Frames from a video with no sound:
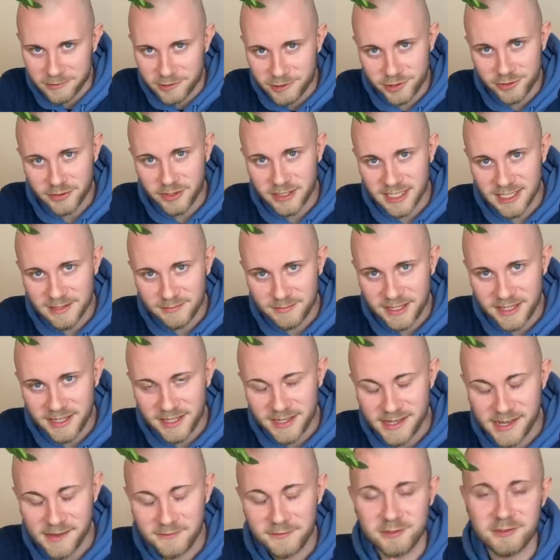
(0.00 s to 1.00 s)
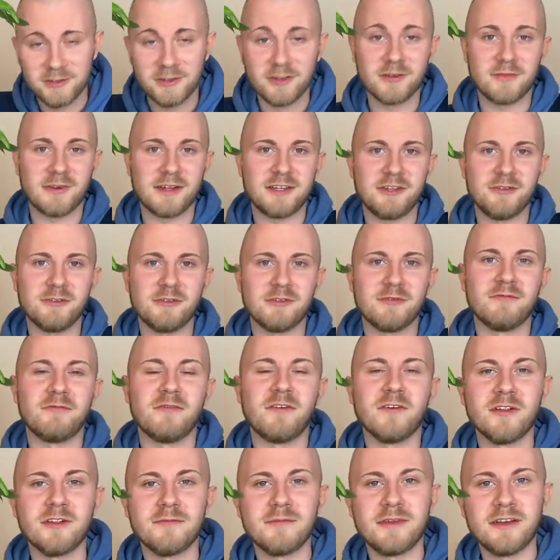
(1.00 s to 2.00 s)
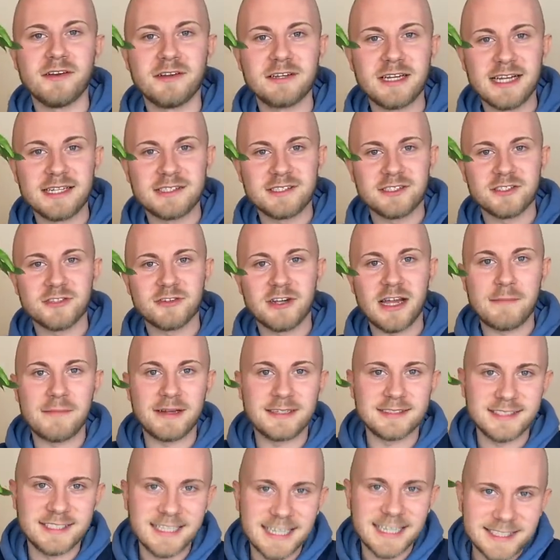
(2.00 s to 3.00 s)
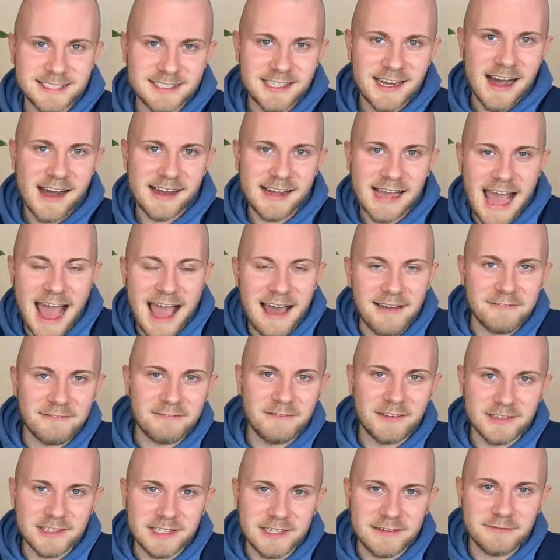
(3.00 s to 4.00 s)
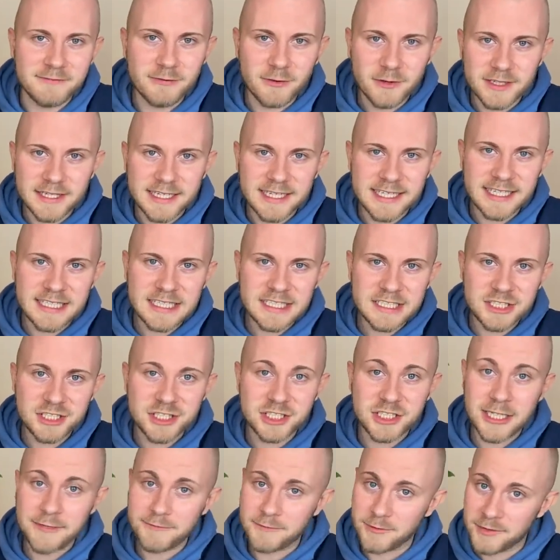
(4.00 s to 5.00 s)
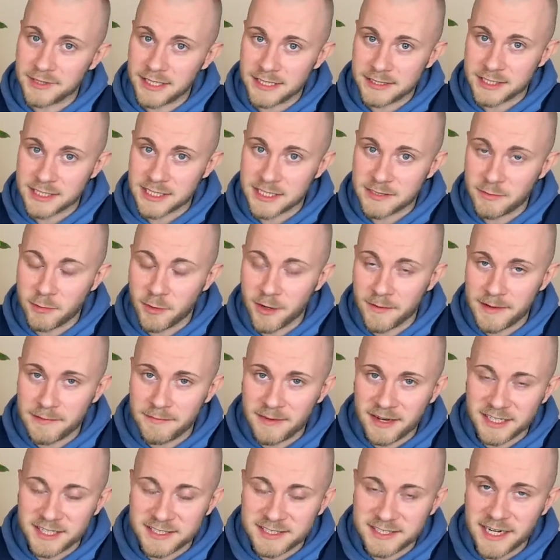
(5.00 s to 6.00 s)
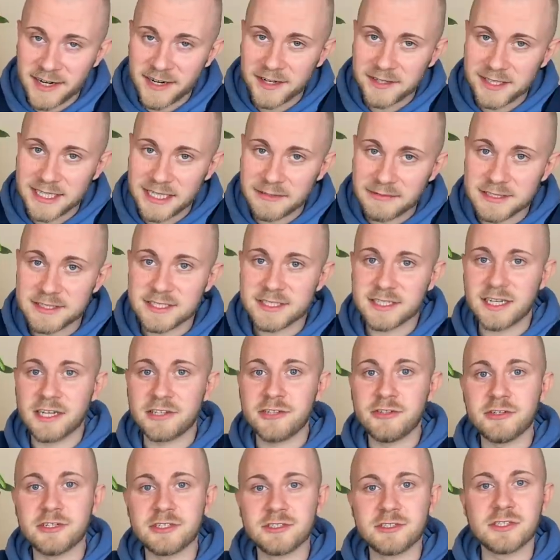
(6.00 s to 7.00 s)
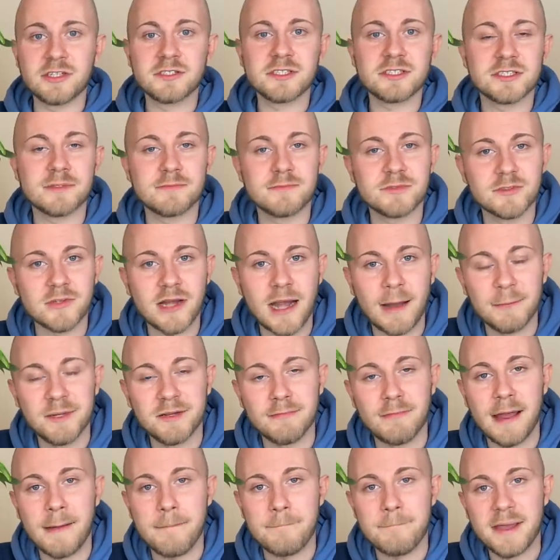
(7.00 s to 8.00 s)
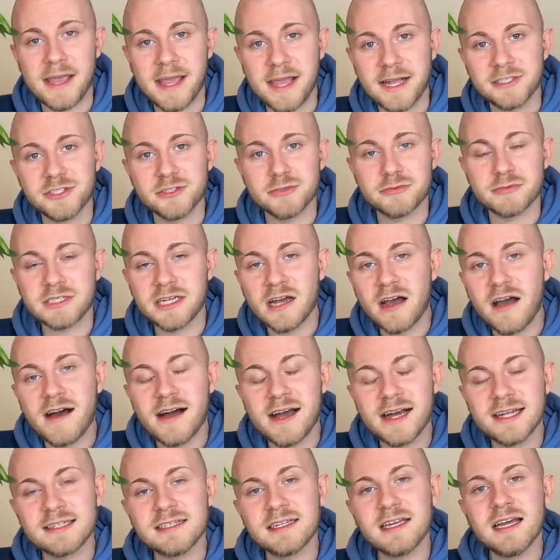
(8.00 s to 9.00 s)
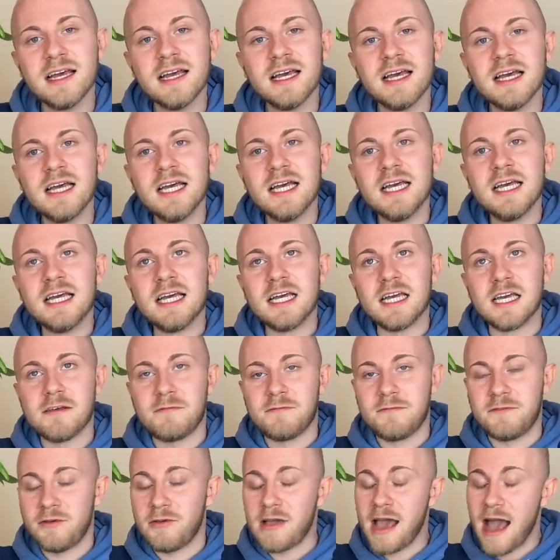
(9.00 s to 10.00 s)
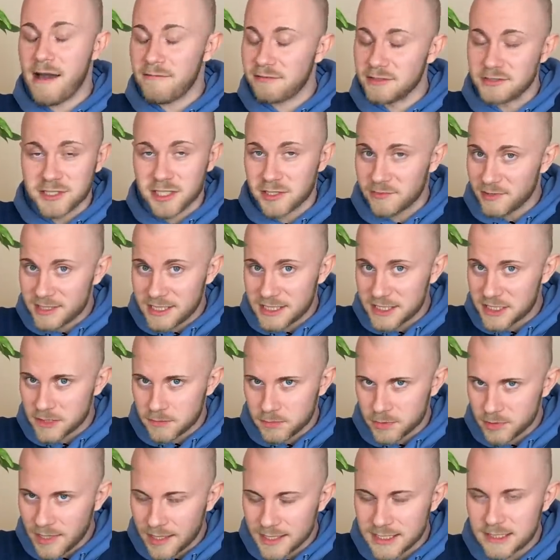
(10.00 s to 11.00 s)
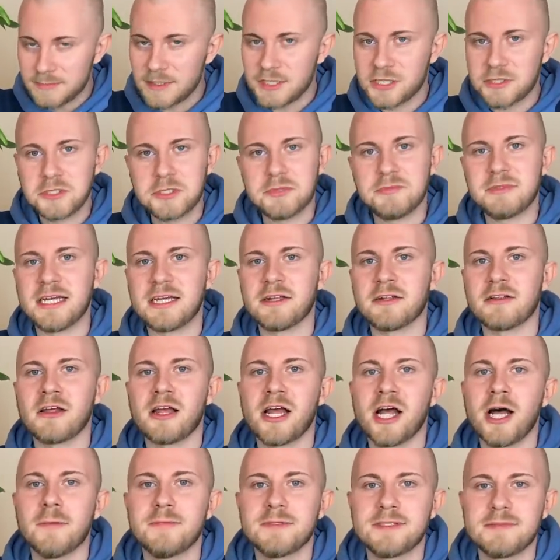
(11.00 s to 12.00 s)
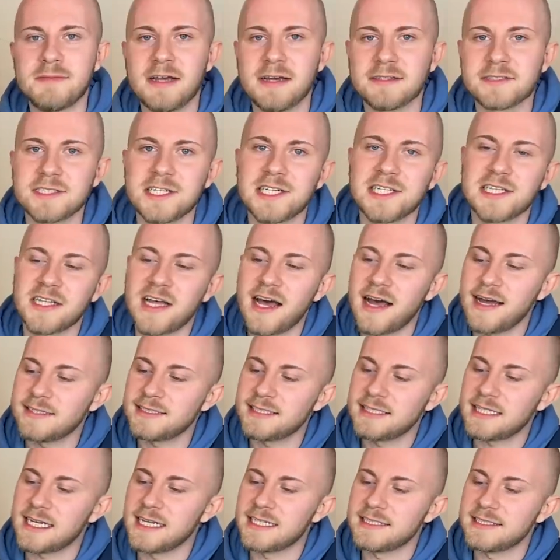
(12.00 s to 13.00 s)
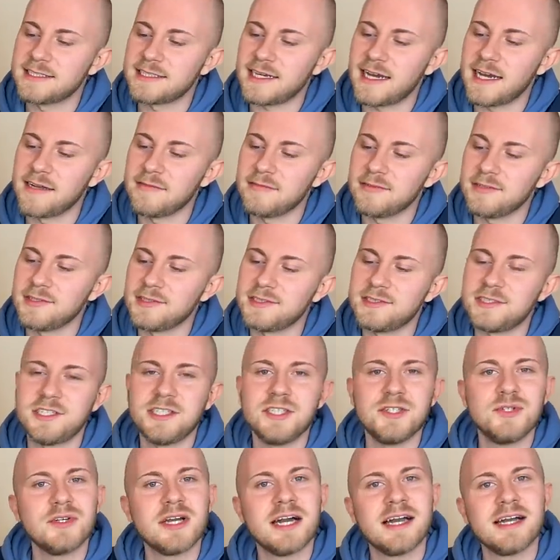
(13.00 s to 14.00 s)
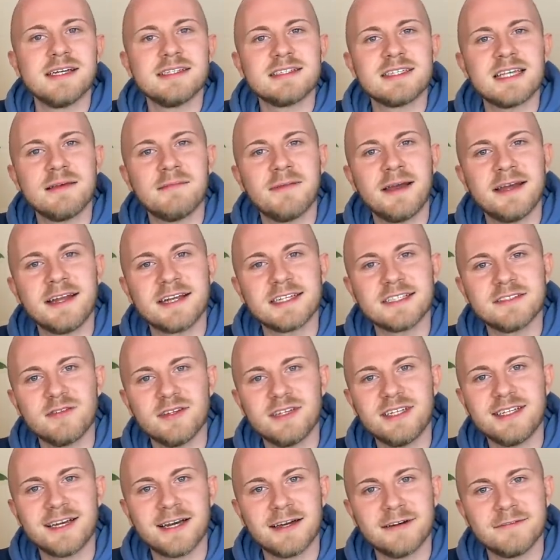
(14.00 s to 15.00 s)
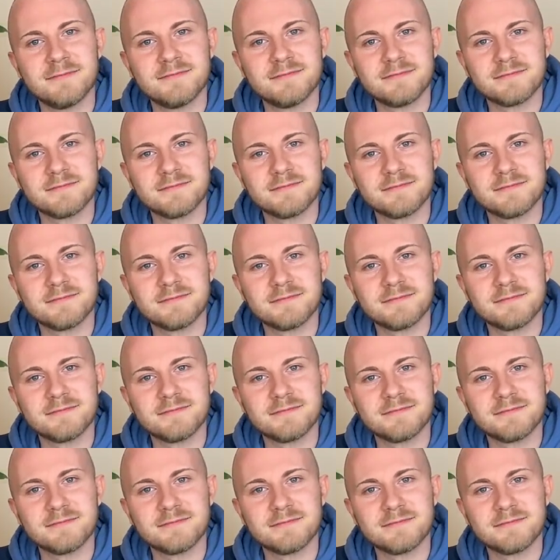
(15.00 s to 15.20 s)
joining me. If you don't already, you can follow me on Instagram and TikTok at Philly Foliage. If you would like to support me monetarily, once again, you can subscribe to my Patreon. If you haven't already, subscribe to my YouTube channel. It helps me out a lot, and I will see you guys in my next video.